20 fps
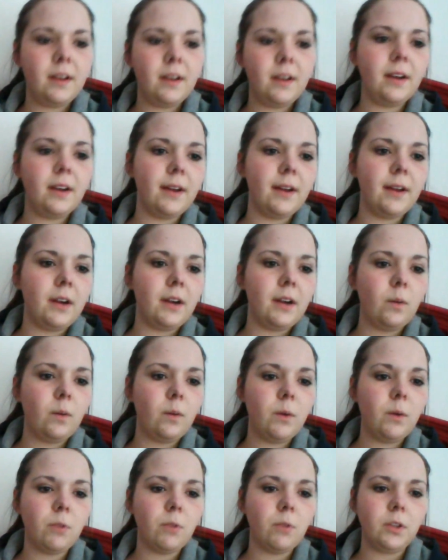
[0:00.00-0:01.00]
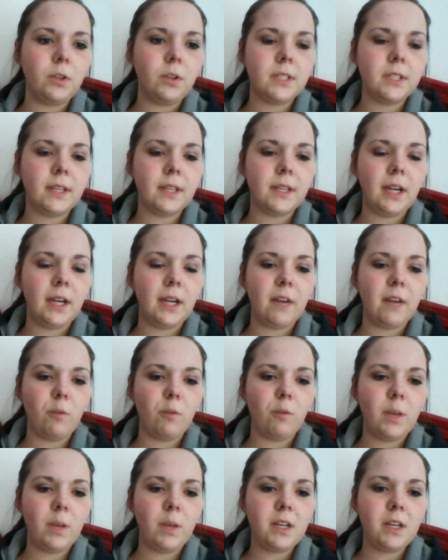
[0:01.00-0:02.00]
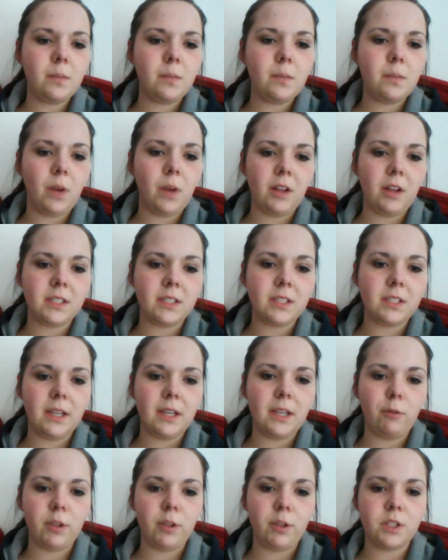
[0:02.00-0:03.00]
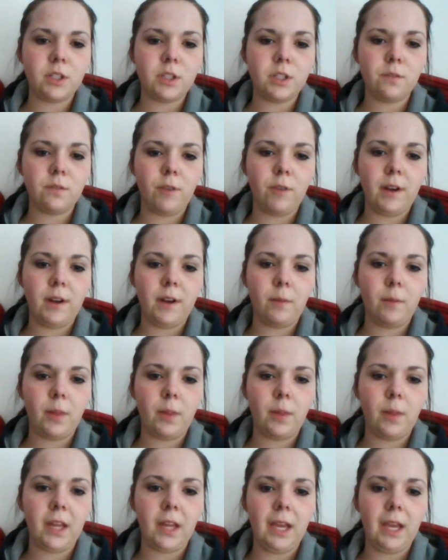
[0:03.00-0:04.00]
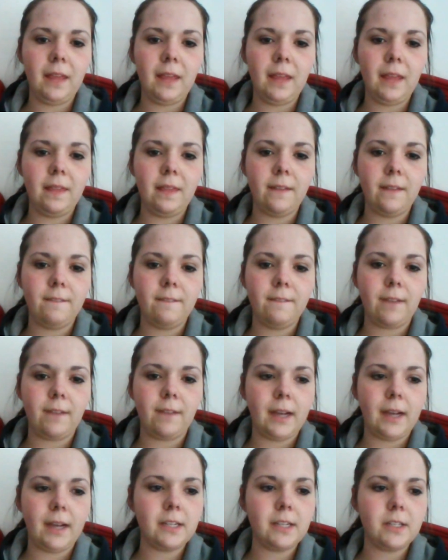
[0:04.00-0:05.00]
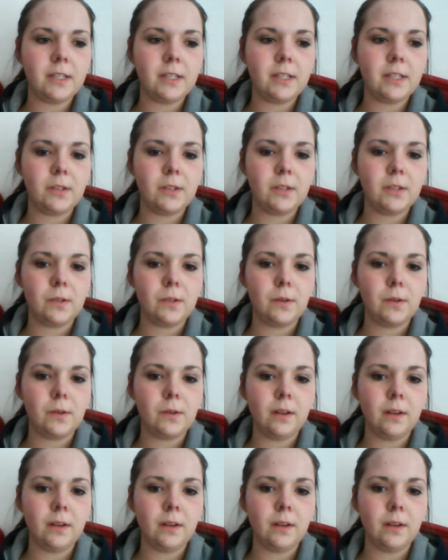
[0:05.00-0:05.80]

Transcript: Uh, what role did the government, policy, and religious freedom play in the fight to